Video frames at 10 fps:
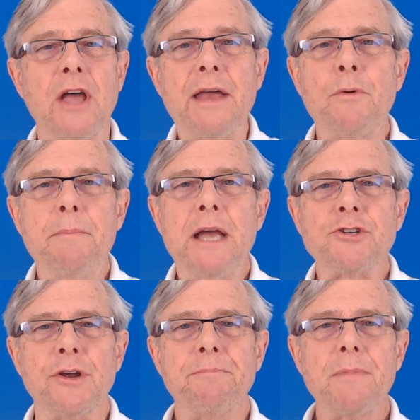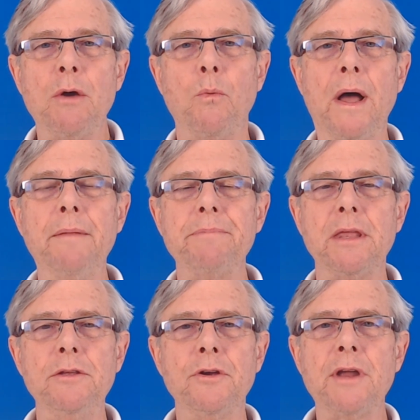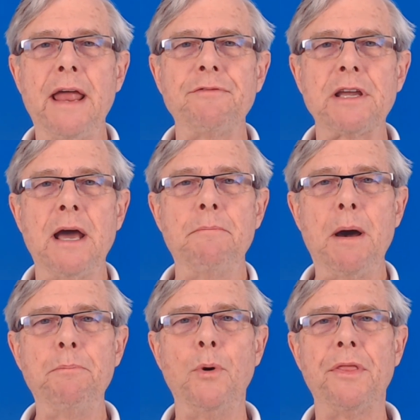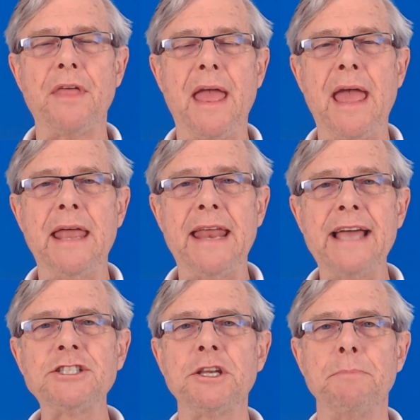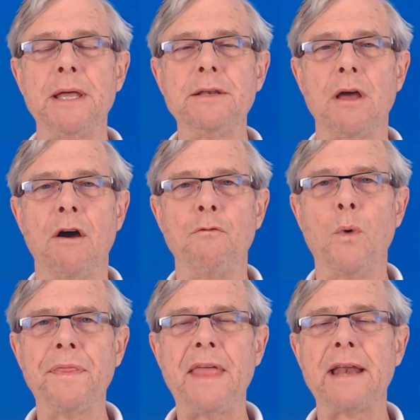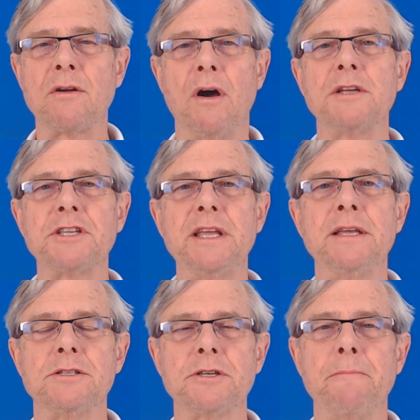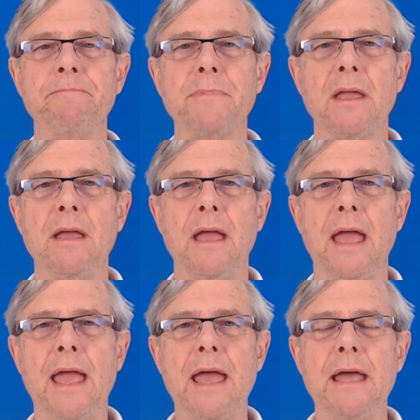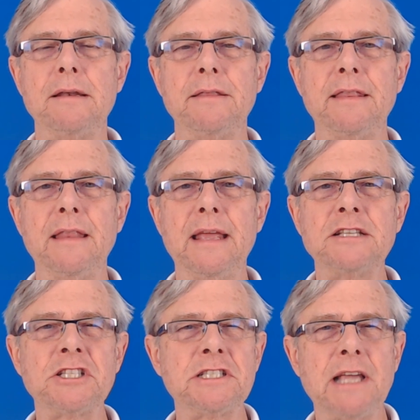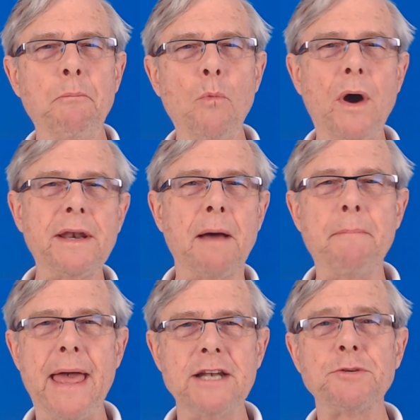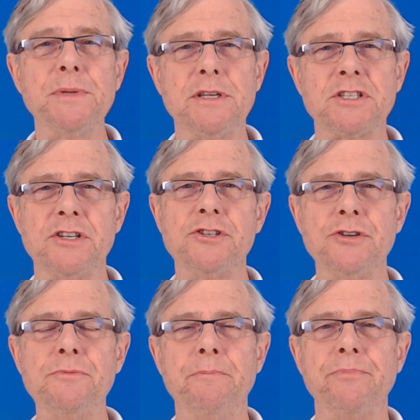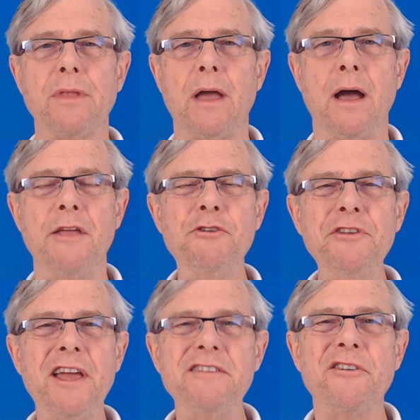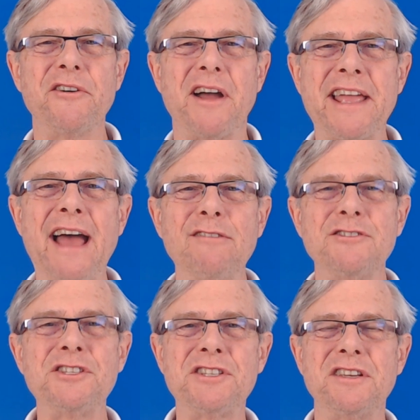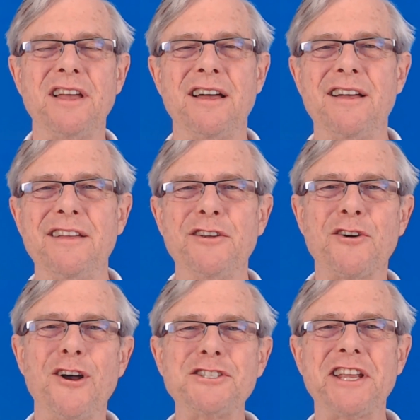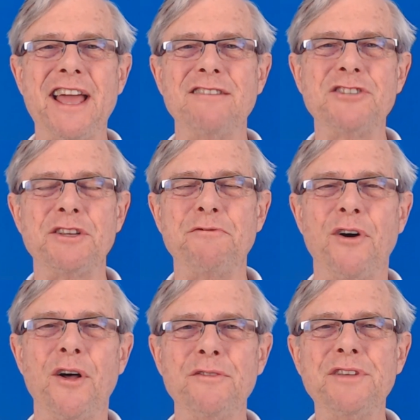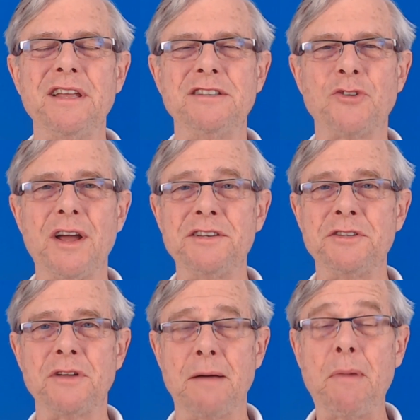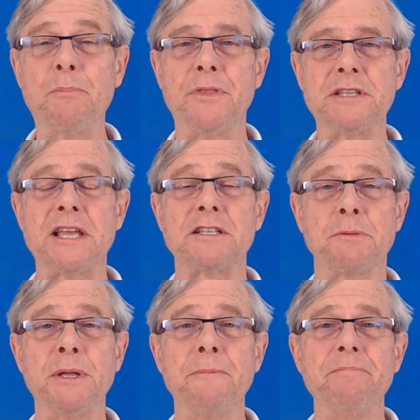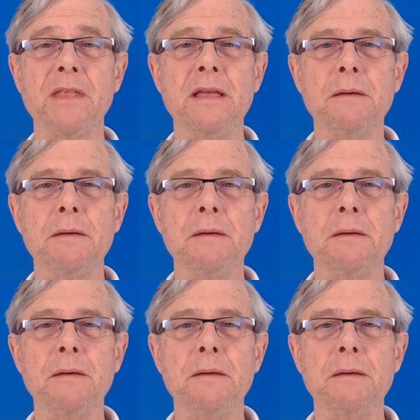So how do we measure it? Well, you're going to have to come up with an estimate of what that cost is. And it's somewhat a management decision. You can get your accountants, your cost accountants involved in trying to come up with this estimate,